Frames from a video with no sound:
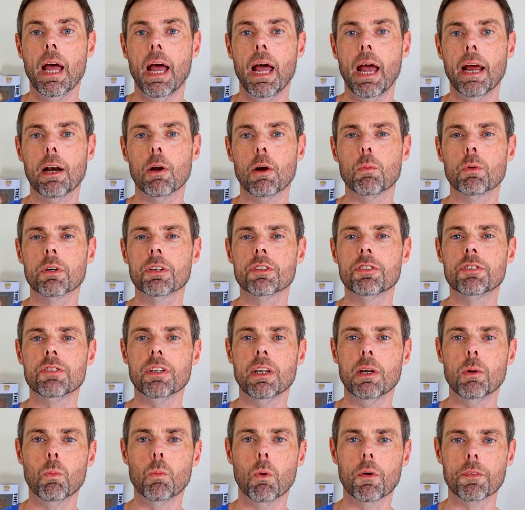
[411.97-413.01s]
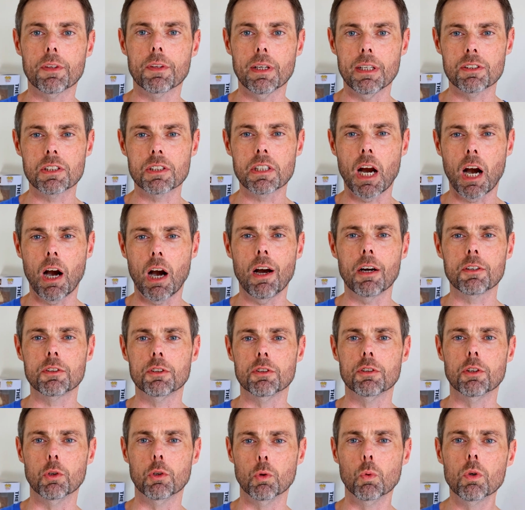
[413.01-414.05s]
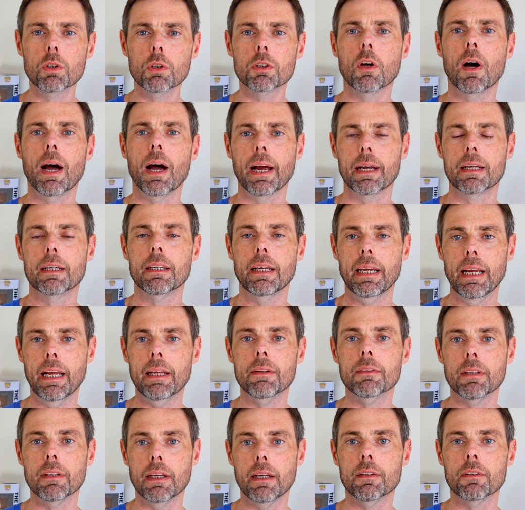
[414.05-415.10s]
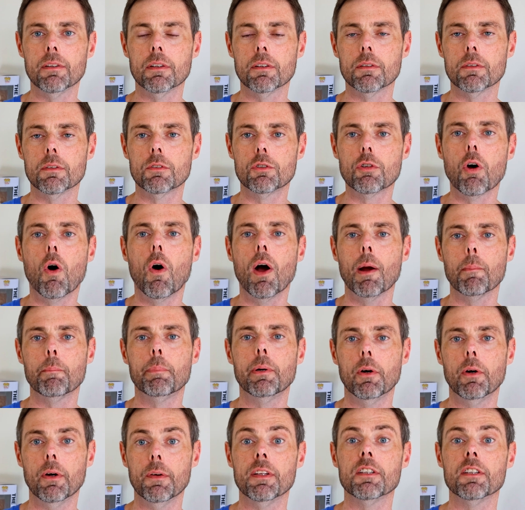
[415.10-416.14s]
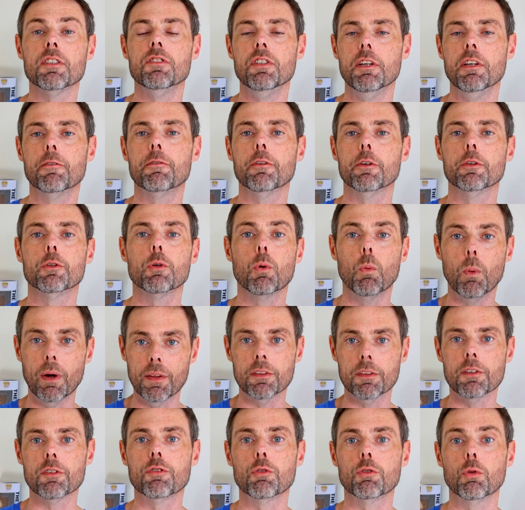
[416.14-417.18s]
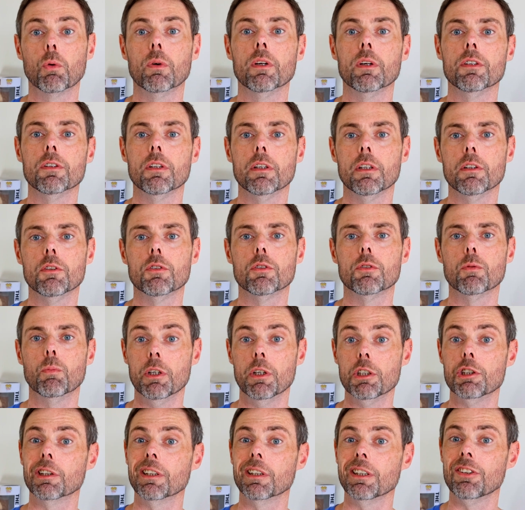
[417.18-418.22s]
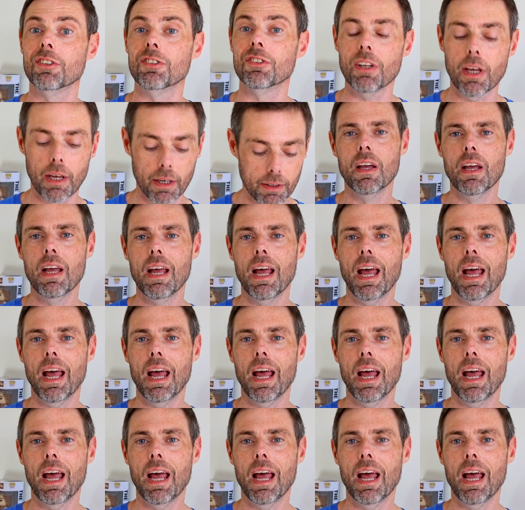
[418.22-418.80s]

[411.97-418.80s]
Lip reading: And I want to see what these characters look like in a time period that's different to when the story is originally set.